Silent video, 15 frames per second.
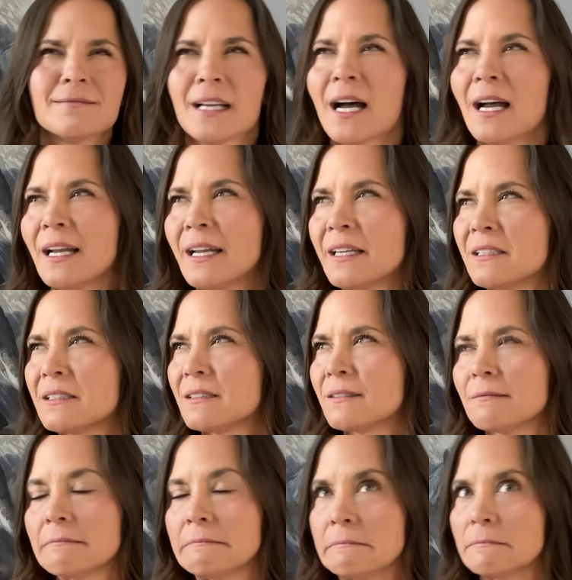9
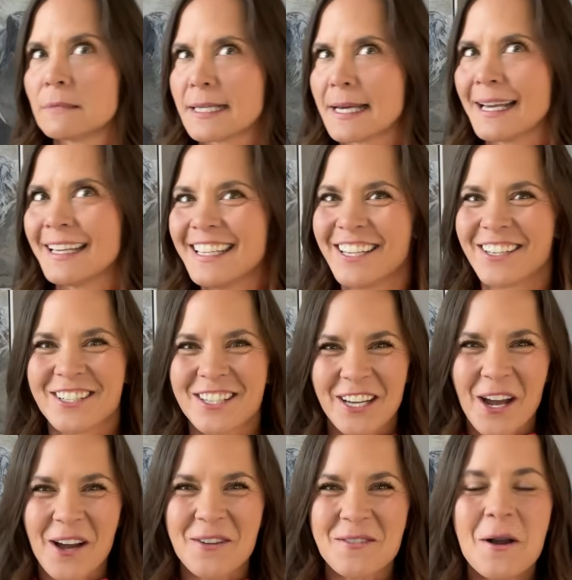or 10 years
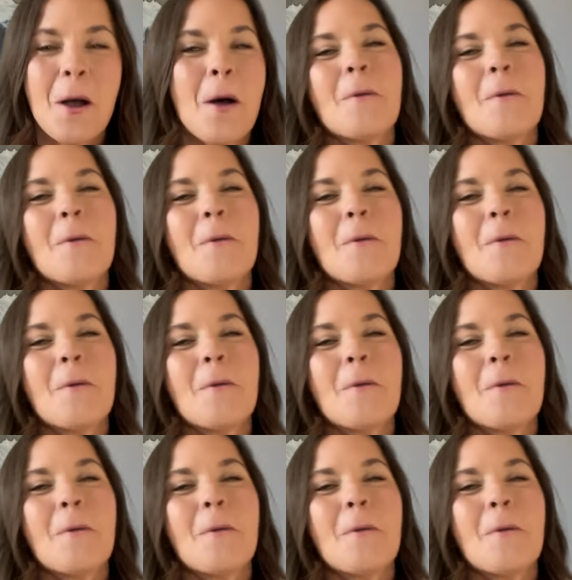ago,